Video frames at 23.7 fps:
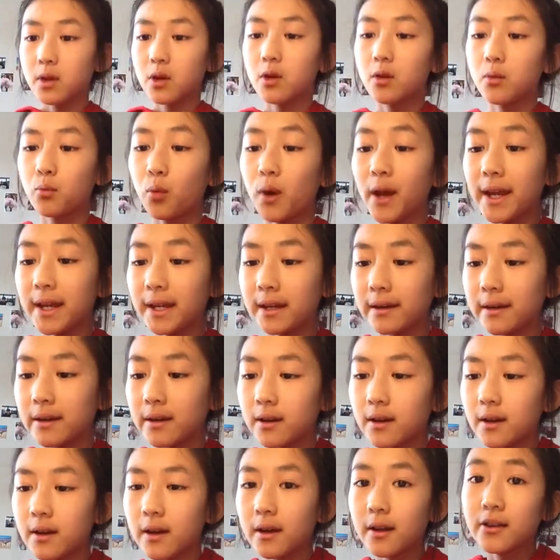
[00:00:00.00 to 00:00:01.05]
wait,
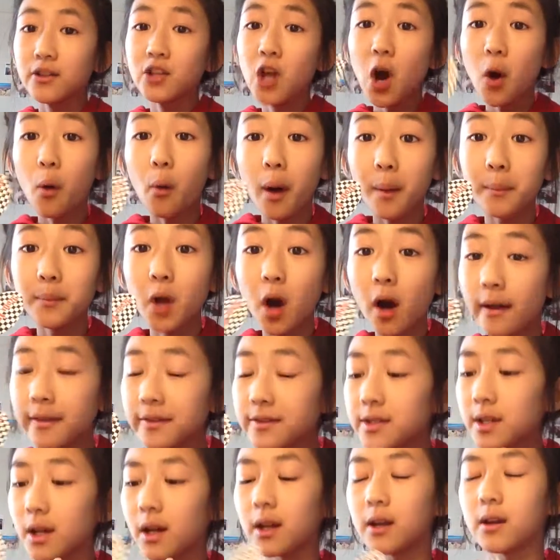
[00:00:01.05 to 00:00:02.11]
no, I'm not
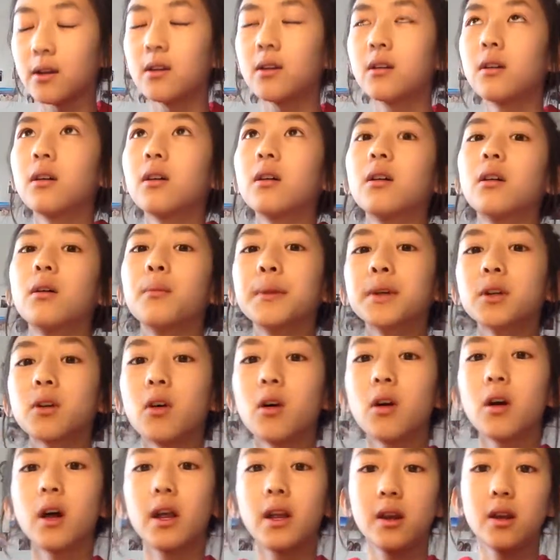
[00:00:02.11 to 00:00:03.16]
done. Oh my
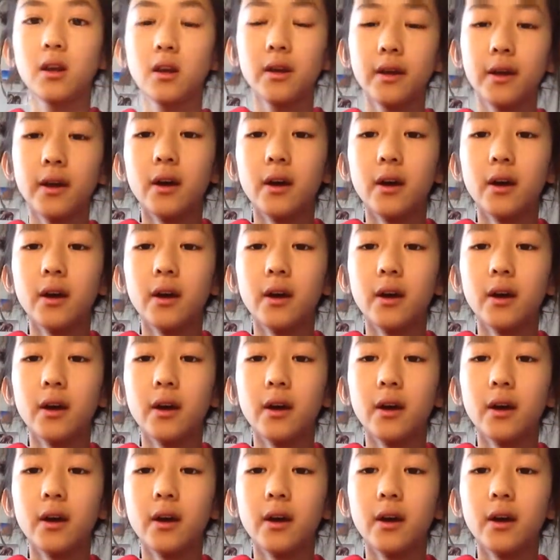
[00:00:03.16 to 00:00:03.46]
god.